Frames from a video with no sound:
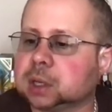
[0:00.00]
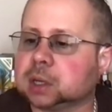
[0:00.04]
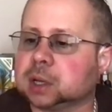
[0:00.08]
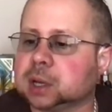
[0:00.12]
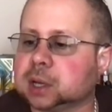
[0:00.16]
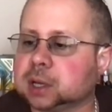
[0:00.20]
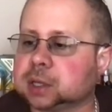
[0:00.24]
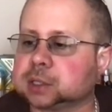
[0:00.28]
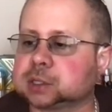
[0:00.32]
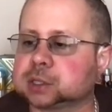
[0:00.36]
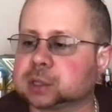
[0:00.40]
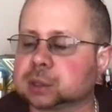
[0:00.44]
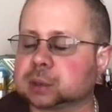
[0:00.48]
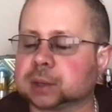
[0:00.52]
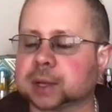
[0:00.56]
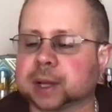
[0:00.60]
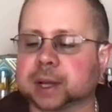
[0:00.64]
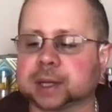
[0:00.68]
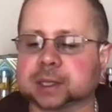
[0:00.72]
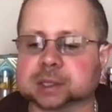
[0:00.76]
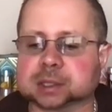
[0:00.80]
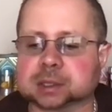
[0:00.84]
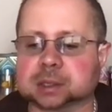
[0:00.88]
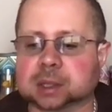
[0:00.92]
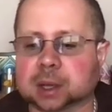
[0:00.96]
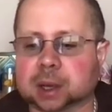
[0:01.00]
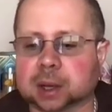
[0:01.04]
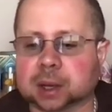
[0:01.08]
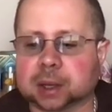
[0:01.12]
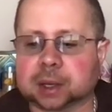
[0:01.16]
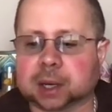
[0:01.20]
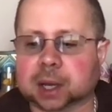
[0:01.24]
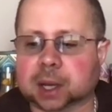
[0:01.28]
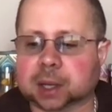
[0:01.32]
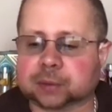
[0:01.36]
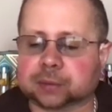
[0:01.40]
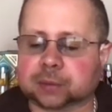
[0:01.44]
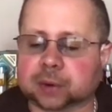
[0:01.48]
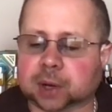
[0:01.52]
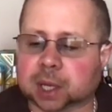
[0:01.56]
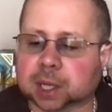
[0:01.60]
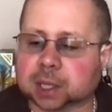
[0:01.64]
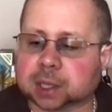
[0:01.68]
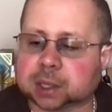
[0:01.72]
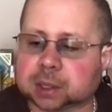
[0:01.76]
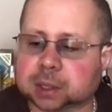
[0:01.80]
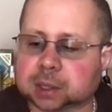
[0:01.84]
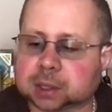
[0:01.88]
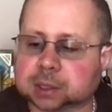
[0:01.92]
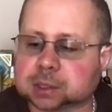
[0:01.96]
And so last night I
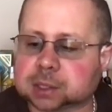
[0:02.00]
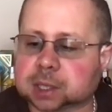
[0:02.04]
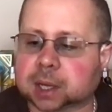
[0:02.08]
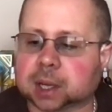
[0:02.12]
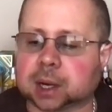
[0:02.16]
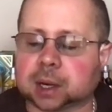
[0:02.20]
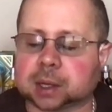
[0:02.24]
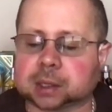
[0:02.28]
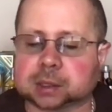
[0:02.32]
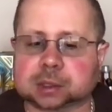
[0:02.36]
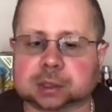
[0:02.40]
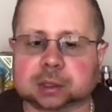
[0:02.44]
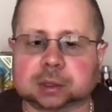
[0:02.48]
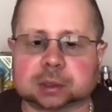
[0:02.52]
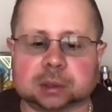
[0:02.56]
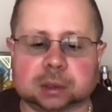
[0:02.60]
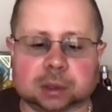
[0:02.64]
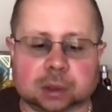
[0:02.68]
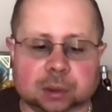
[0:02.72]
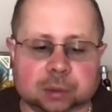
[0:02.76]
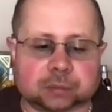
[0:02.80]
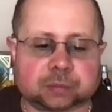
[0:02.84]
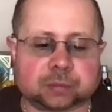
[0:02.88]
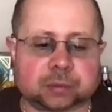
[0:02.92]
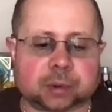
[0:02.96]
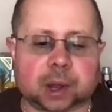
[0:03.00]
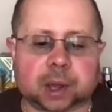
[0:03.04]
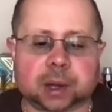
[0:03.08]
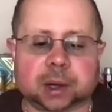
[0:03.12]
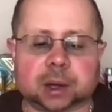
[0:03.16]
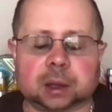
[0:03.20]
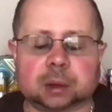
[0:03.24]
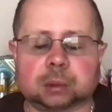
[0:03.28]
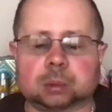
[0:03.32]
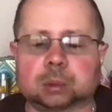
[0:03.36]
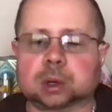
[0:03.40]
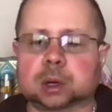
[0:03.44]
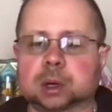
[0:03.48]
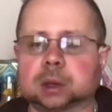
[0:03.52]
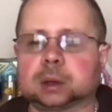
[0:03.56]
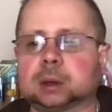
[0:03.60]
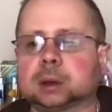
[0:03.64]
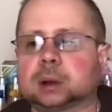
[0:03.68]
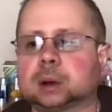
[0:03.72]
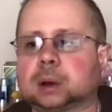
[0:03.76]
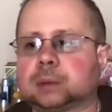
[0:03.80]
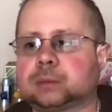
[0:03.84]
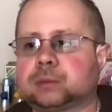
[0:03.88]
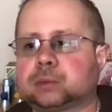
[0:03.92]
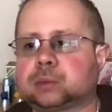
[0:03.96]
finally decided to, you know, Friday when I
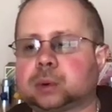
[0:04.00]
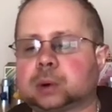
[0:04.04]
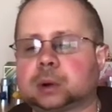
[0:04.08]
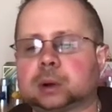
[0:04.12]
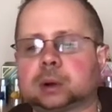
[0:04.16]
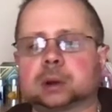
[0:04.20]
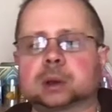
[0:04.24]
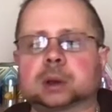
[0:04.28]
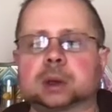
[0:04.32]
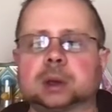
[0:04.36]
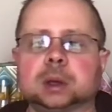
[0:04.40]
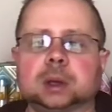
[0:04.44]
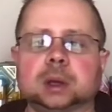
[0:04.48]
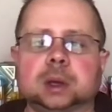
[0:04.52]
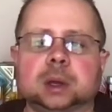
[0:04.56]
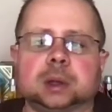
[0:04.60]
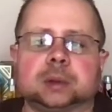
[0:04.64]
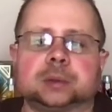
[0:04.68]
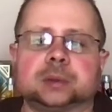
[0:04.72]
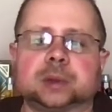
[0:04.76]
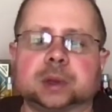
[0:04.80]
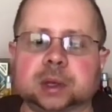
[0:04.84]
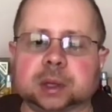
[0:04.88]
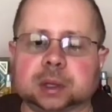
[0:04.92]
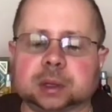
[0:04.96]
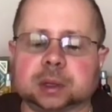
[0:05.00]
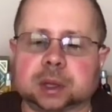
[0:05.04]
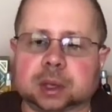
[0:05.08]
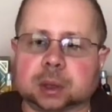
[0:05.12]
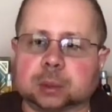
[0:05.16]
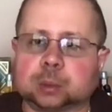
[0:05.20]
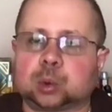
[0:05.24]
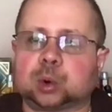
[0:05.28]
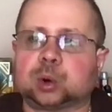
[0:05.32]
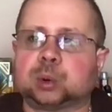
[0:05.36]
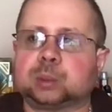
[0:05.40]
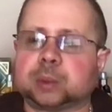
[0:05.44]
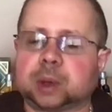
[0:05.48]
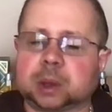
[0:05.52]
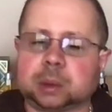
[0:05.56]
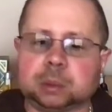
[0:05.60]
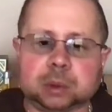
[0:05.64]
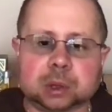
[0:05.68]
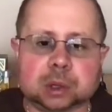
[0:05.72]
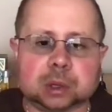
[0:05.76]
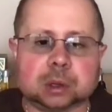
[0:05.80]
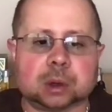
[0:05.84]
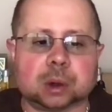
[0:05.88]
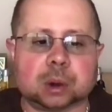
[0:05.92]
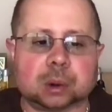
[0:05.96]
got off work, thinking that, well, maybe
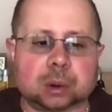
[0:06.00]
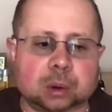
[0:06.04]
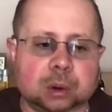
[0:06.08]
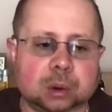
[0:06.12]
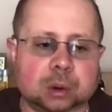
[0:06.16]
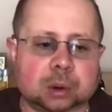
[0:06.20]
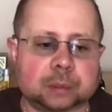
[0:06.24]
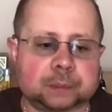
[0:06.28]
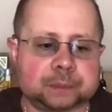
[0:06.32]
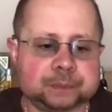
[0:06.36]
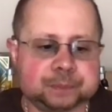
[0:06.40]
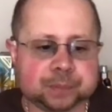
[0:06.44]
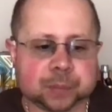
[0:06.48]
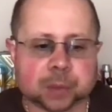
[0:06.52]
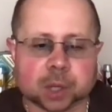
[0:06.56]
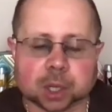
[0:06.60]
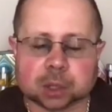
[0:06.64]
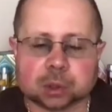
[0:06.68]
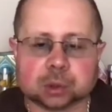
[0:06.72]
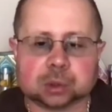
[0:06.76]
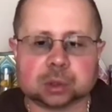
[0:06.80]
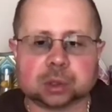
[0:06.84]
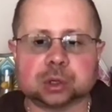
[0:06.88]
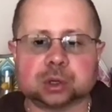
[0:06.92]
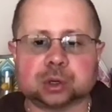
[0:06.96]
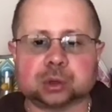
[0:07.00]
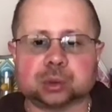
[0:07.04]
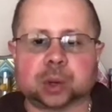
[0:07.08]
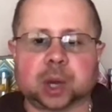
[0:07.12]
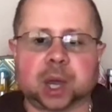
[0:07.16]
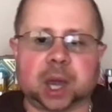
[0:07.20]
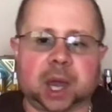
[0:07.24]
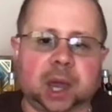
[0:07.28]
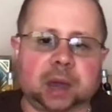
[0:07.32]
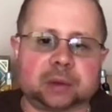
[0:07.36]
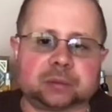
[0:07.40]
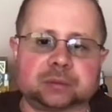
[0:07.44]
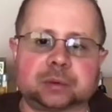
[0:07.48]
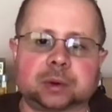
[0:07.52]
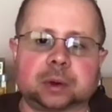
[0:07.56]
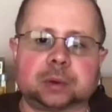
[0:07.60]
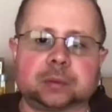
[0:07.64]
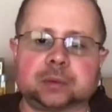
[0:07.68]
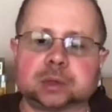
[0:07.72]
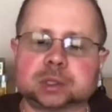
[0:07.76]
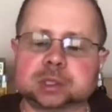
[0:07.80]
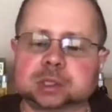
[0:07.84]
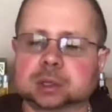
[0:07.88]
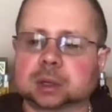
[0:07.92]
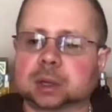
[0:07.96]
you go home and you can do half of
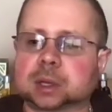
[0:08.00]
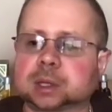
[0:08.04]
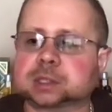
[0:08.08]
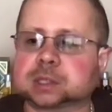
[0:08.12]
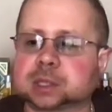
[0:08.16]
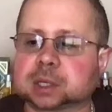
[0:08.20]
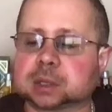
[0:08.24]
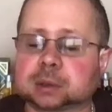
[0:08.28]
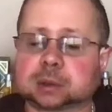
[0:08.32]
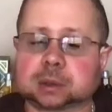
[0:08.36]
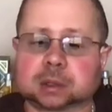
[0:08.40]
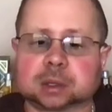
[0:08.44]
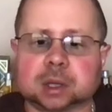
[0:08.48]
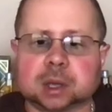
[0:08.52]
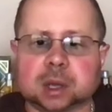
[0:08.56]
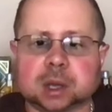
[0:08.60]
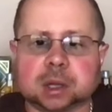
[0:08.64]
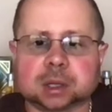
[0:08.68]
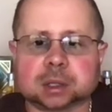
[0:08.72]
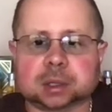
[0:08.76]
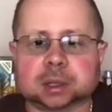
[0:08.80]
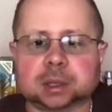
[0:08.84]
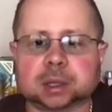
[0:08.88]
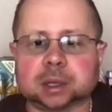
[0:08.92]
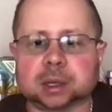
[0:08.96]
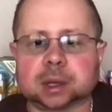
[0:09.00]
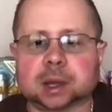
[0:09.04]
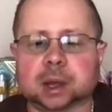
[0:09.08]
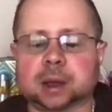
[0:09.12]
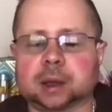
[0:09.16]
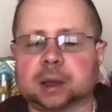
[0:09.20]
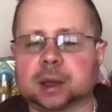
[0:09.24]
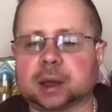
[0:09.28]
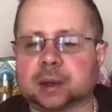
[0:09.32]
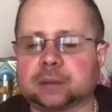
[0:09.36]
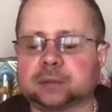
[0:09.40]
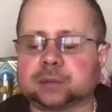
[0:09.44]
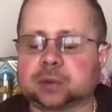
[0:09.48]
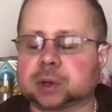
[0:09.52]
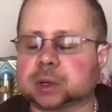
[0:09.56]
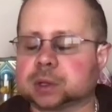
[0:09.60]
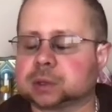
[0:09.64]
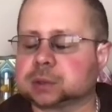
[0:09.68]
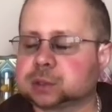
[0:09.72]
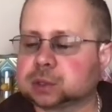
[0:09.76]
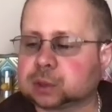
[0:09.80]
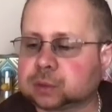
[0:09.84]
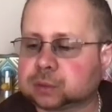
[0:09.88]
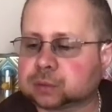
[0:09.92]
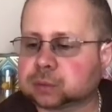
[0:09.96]
it. So like I said, I
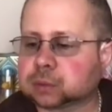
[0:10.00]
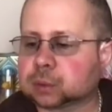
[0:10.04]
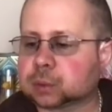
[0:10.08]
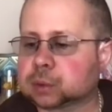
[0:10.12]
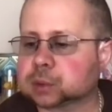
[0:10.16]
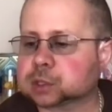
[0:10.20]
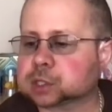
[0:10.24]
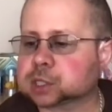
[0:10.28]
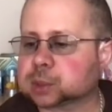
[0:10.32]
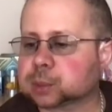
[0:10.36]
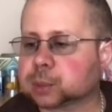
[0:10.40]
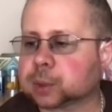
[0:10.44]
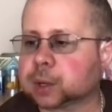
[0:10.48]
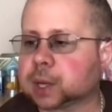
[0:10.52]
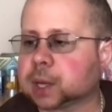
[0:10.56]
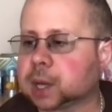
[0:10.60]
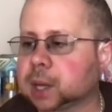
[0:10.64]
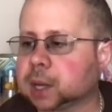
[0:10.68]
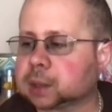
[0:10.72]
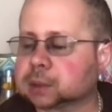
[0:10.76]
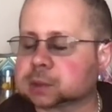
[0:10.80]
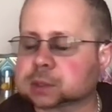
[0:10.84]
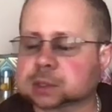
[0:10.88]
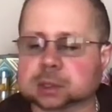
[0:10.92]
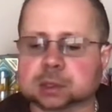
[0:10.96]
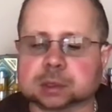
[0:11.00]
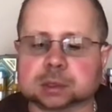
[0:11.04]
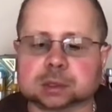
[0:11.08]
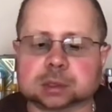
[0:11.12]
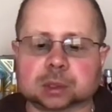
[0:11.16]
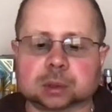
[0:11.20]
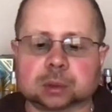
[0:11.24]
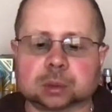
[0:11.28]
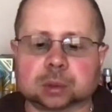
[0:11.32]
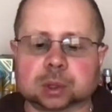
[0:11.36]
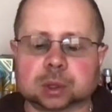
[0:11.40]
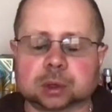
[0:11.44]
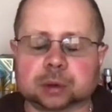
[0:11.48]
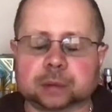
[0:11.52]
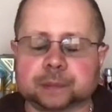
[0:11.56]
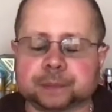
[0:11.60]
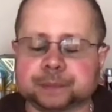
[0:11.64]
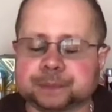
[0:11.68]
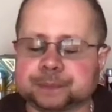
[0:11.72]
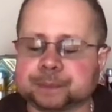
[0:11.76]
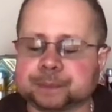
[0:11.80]
have 2 floors in my house, and so